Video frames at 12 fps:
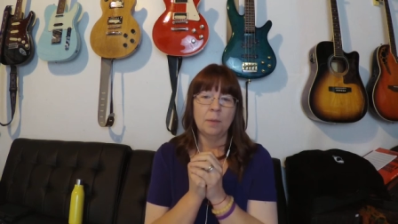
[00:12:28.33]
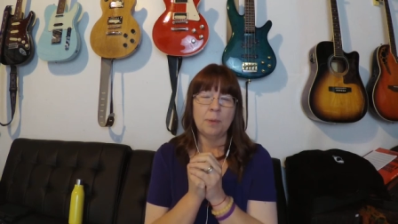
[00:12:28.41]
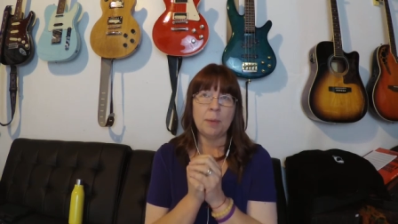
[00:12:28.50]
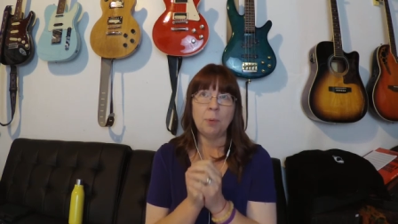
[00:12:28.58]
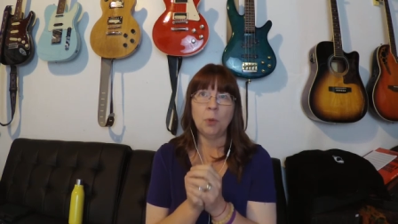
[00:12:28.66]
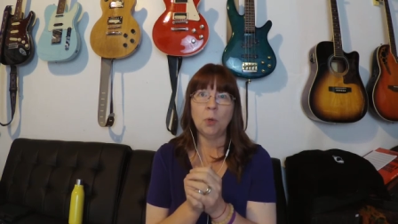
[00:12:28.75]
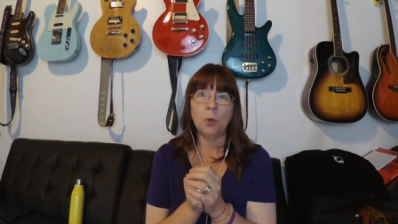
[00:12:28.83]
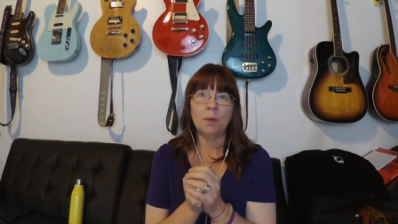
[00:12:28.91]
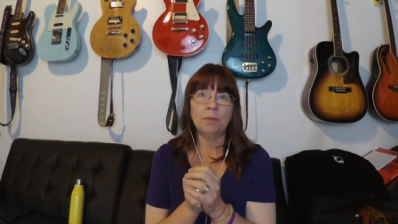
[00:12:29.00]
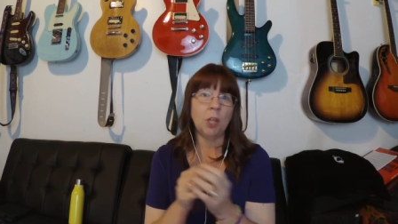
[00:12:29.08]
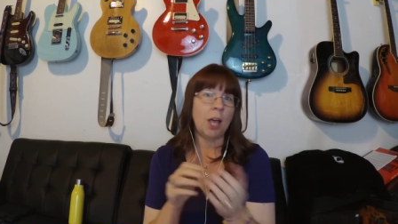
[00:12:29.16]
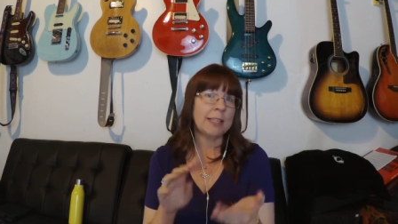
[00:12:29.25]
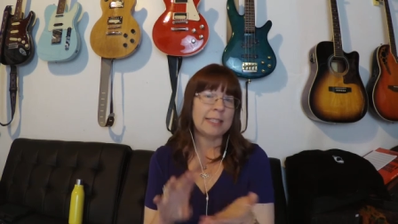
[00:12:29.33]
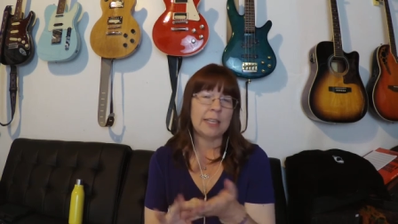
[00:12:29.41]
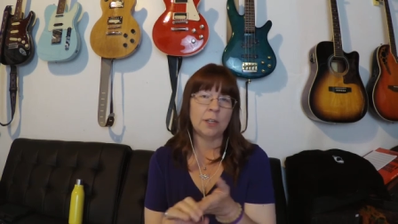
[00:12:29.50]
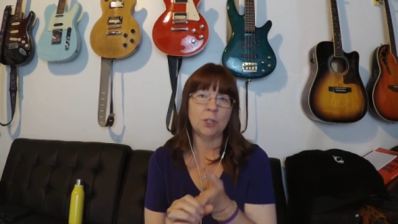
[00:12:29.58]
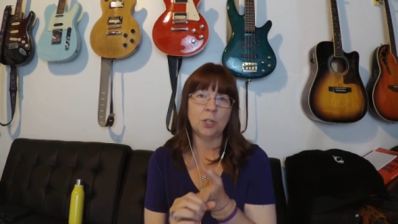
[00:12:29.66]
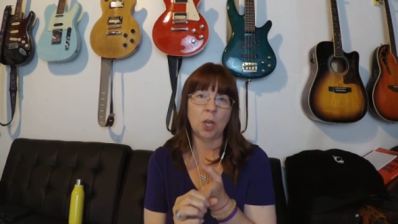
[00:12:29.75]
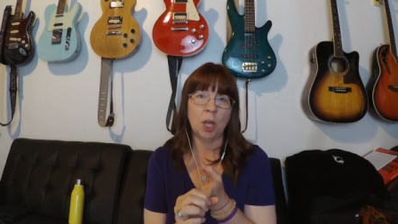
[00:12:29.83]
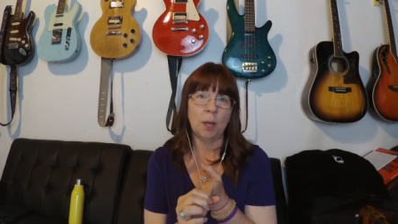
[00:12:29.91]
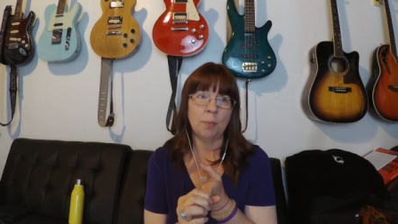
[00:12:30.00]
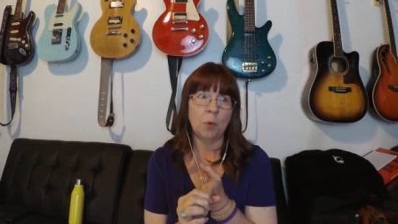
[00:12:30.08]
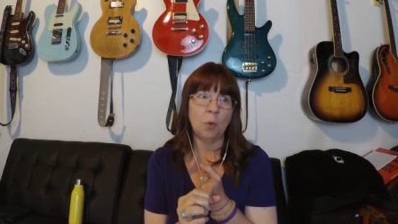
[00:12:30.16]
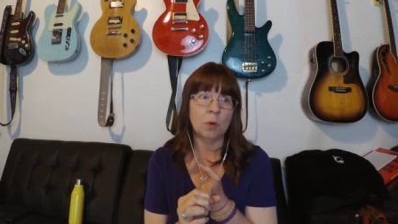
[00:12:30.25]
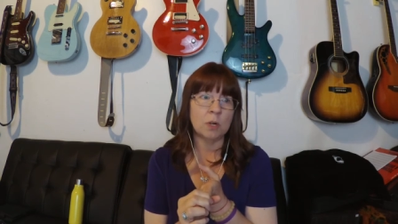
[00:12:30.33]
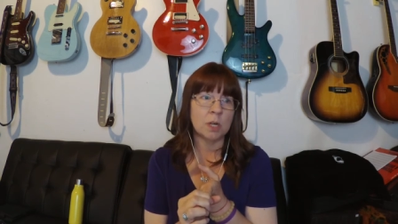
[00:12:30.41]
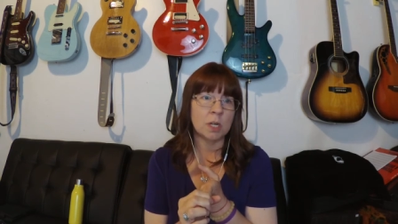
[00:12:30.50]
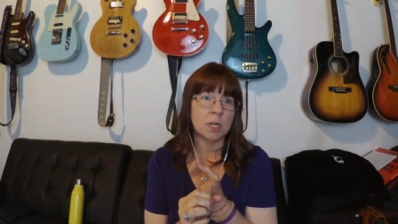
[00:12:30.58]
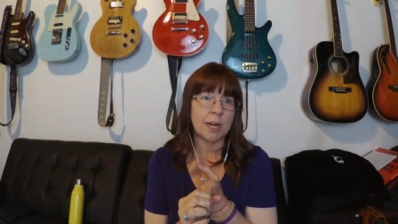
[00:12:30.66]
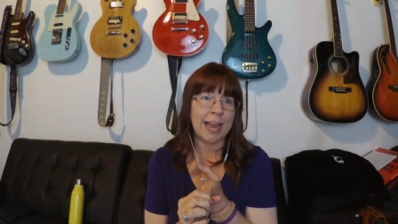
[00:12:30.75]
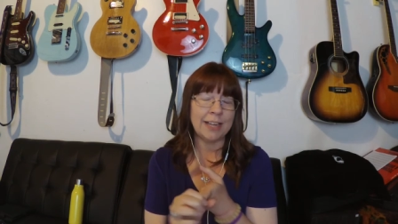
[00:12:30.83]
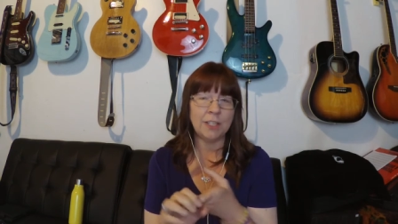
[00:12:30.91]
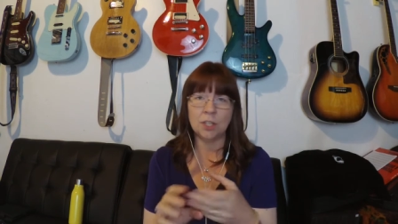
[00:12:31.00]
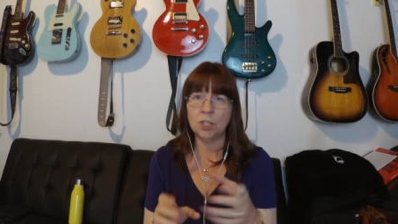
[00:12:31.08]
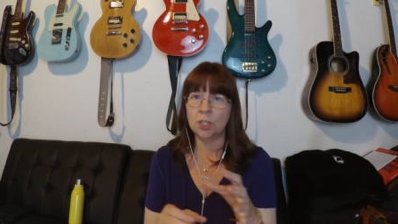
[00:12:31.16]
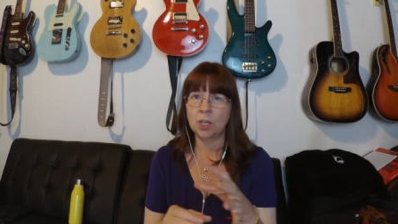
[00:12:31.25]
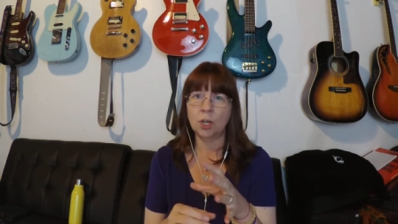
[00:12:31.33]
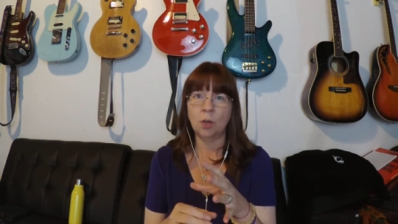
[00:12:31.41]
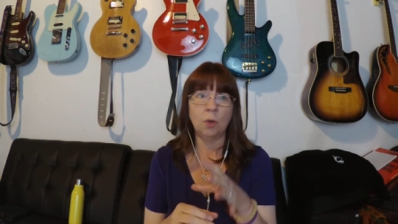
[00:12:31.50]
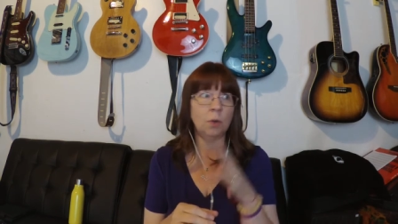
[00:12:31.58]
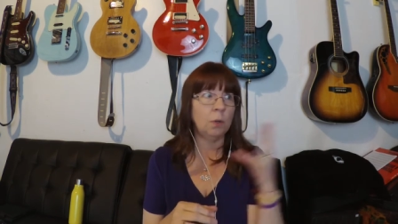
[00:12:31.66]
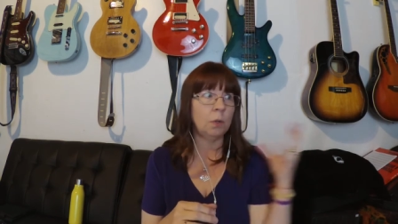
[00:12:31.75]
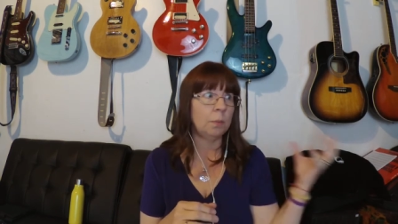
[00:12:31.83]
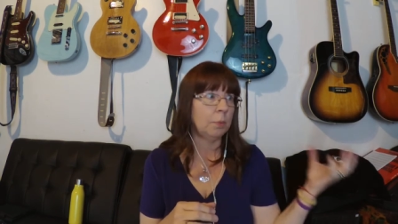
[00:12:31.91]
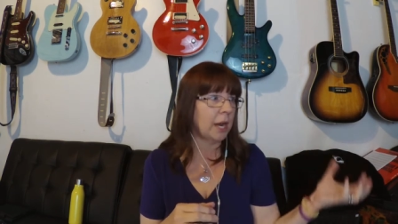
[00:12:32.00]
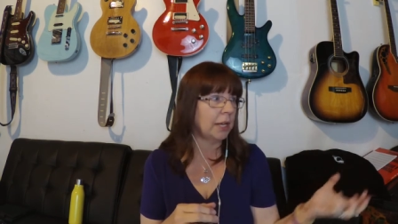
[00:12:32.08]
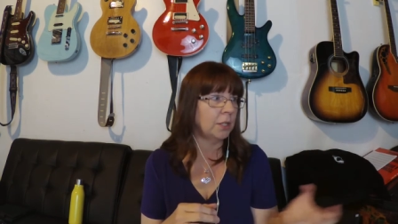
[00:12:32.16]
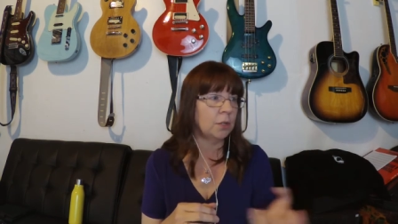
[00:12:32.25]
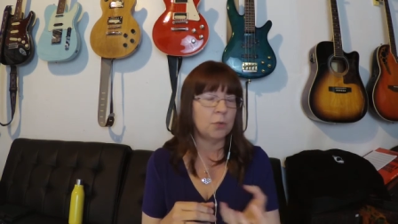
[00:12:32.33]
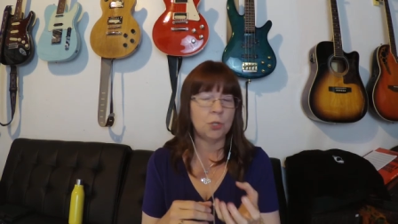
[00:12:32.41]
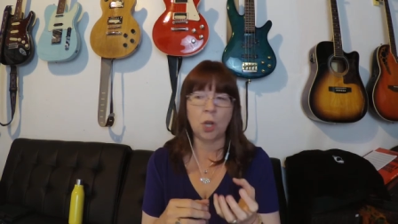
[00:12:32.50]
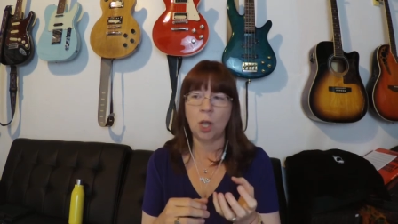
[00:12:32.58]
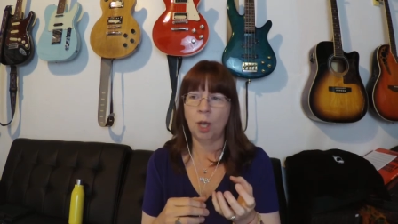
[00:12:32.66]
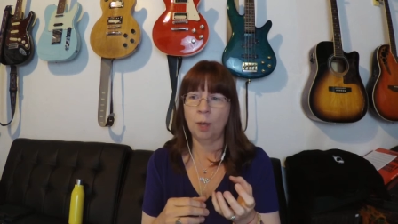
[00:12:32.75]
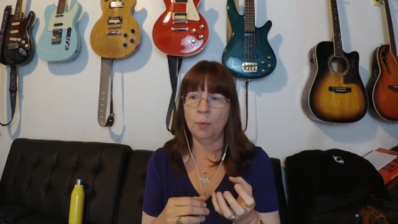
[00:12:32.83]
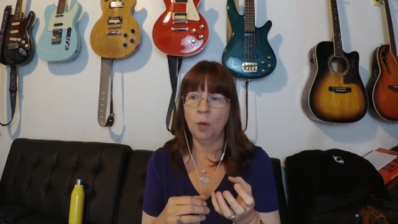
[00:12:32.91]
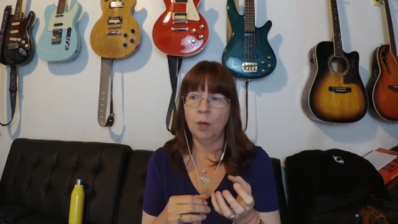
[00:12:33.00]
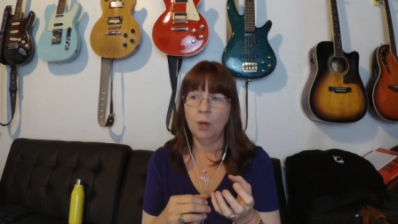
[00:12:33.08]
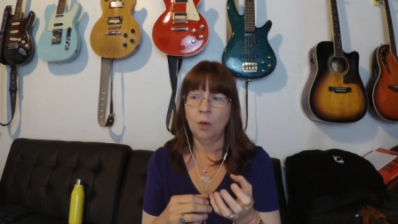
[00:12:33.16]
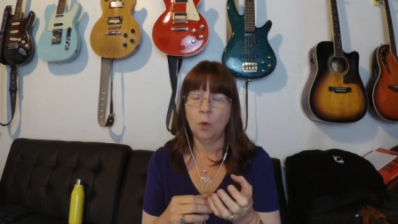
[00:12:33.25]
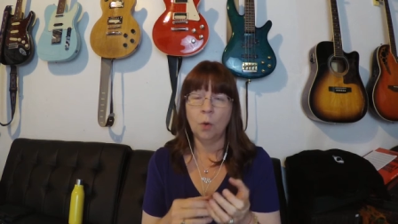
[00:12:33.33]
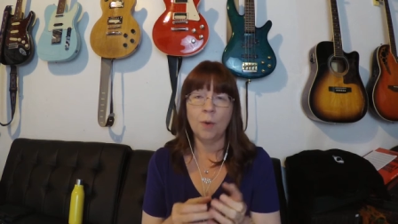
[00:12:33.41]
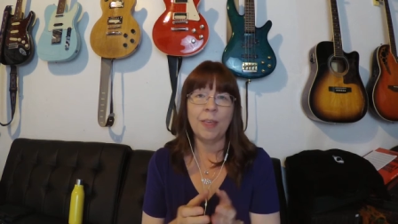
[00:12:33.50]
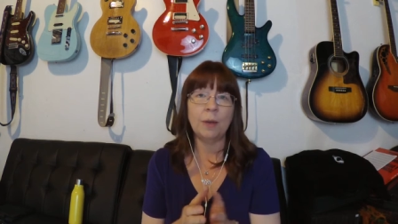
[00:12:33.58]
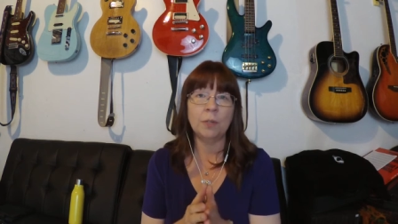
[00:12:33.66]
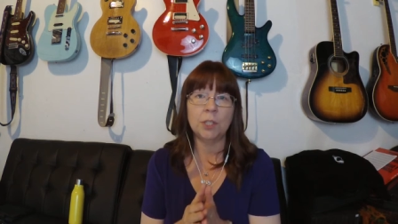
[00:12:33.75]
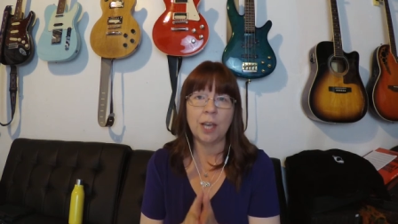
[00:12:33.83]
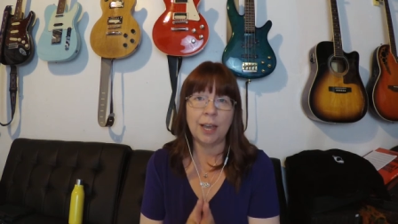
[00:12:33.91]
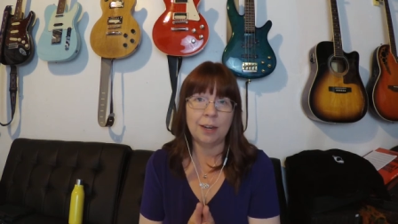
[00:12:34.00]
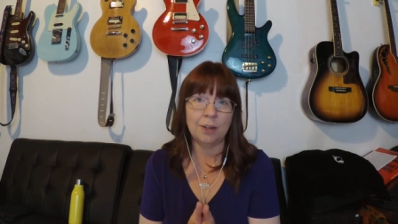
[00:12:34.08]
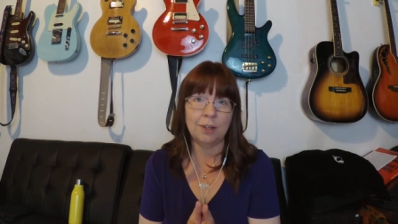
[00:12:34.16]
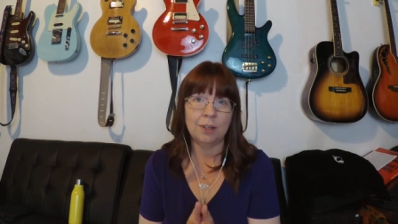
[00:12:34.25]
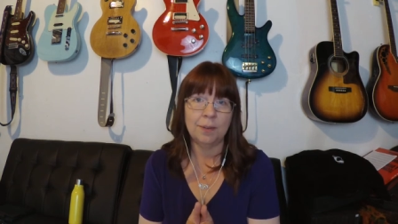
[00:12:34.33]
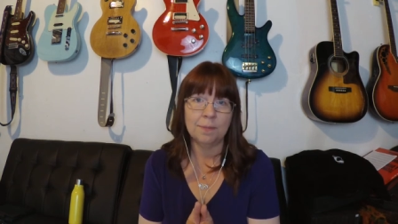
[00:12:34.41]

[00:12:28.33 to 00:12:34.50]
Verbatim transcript: people who have lost their job or had to start a whole brand new job, or they retired.